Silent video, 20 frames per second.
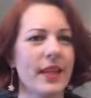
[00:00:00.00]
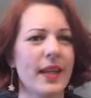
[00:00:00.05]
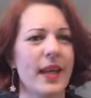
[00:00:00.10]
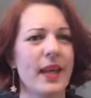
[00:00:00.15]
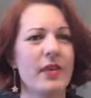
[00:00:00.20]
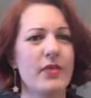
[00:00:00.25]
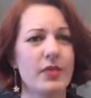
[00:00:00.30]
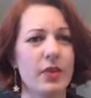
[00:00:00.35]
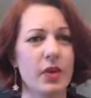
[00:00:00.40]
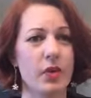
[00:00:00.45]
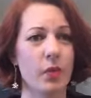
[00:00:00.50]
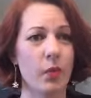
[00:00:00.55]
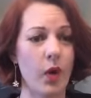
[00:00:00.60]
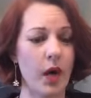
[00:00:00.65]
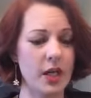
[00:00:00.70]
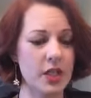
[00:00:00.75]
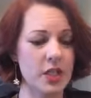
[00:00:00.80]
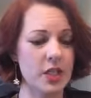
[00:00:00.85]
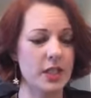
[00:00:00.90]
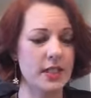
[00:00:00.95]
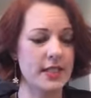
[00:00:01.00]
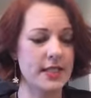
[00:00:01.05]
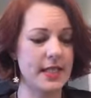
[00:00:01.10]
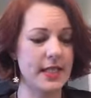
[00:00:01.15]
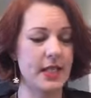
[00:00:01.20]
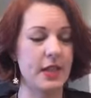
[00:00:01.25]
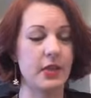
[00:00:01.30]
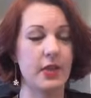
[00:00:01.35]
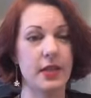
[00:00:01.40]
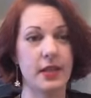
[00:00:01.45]
If you're in
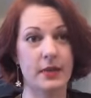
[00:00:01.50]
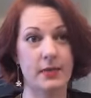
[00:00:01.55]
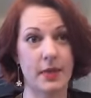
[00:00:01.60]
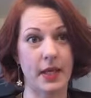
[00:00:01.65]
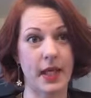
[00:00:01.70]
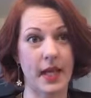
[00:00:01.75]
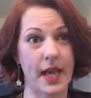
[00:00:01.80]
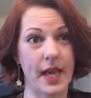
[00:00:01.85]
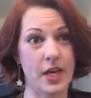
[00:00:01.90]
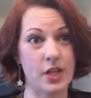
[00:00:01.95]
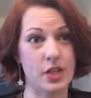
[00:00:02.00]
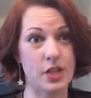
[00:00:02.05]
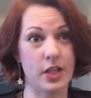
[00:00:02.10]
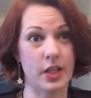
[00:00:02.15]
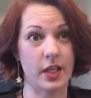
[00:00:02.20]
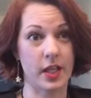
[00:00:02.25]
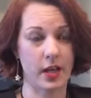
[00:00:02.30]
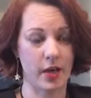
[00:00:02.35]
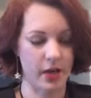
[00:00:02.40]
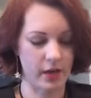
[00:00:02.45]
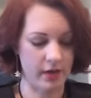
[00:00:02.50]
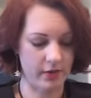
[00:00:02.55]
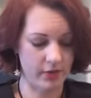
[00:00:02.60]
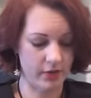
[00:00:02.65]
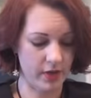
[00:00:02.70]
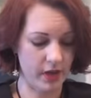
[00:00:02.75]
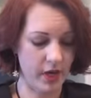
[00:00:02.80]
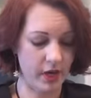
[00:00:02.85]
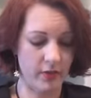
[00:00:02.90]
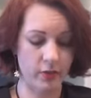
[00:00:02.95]
Washington, you get them at Cash and Carry. If
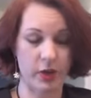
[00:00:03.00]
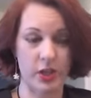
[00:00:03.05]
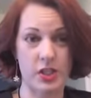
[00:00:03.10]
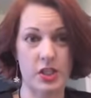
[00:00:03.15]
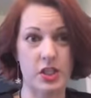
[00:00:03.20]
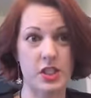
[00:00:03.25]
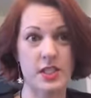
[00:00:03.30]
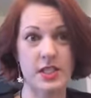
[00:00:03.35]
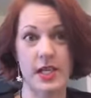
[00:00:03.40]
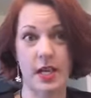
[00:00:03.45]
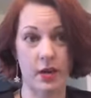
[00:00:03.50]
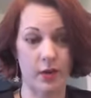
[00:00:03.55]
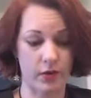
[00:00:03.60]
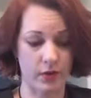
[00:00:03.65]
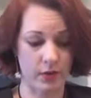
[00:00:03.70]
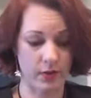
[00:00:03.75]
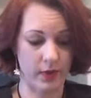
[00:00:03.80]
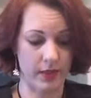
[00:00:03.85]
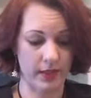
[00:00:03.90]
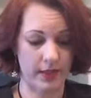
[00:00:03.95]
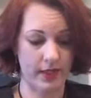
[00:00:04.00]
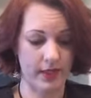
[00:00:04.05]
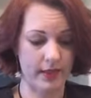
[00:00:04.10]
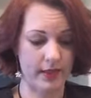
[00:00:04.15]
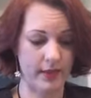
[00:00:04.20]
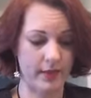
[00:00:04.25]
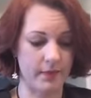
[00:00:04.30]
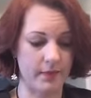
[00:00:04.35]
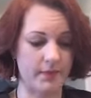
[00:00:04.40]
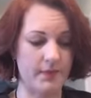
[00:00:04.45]
you're not in Washington, I don't know where to get
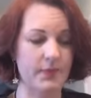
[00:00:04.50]
them.